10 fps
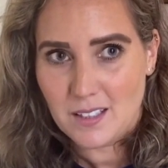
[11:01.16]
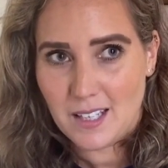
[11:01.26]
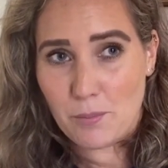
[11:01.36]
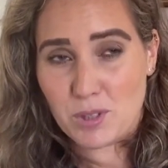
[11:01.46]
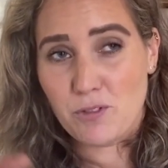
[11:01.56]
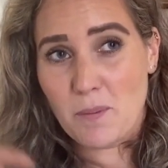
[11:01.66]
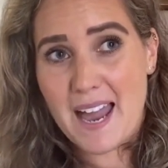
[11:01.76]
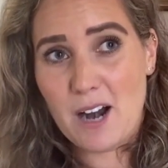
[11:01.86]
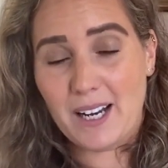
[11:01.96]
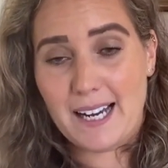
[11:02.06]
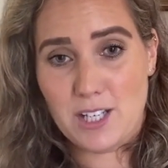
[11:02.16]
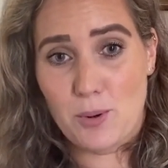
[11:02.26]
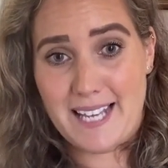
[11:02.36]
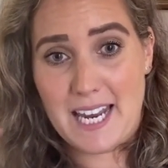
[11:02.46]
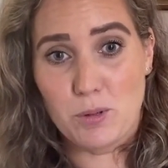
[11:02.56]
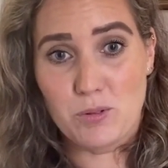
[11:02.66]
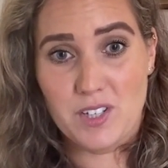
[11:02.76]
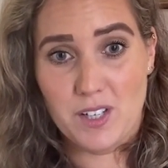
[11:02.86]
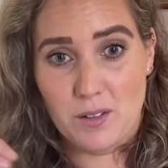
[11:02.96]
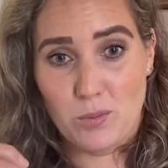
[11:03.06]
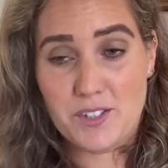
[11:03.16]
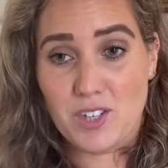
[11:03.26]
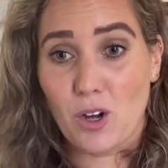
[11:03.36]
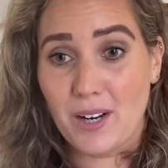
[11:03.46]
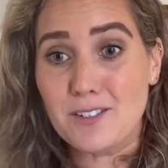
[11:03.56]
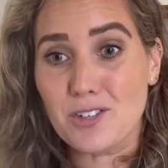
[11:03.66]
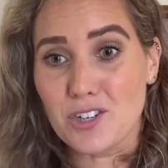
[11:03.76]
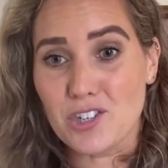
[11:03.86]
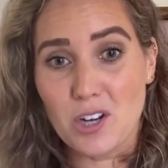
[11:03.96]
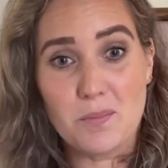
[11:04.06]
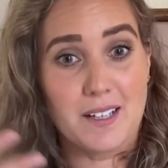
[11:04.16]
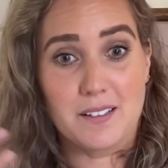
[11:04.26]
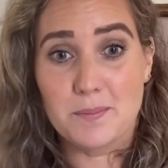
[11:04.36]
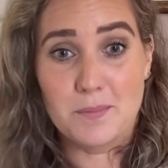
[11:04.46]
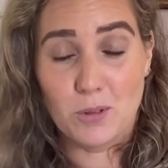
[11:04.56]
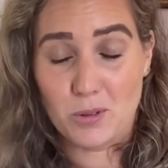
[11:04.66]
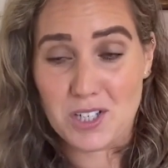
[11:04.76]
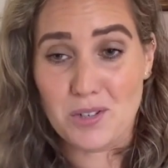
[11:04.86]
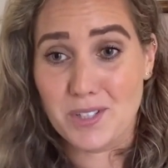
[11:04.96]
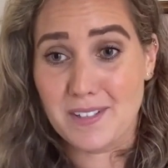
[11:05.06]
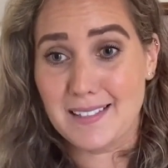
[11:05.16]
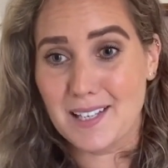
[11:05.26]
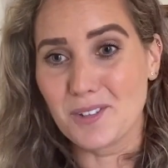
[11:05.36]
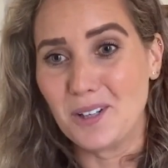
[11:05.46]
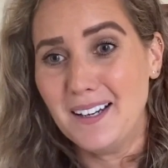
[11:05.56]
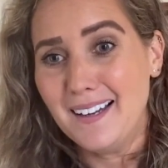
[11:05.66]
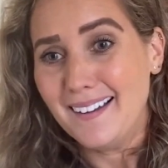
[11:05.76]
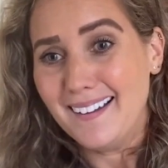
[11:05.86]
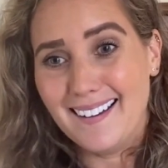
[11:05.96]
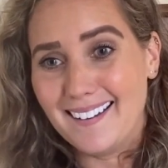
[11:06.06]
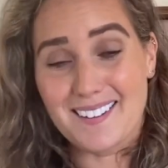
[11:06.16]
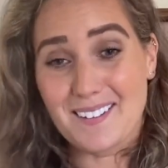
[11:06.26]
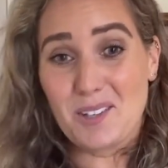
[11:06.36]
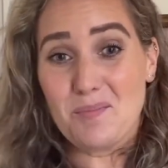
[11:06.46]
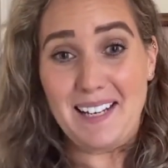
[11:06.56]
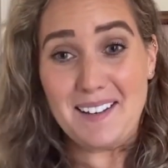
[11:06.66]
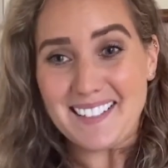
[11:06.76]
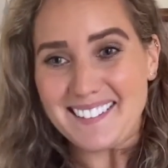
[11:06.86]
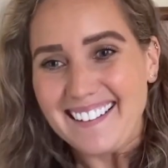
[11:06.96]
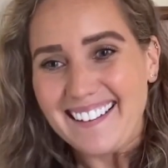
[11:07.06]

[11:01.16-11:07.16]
it was from there, I guess, I was able to, once I got into the show, my audition was successful. Couldn't believe it.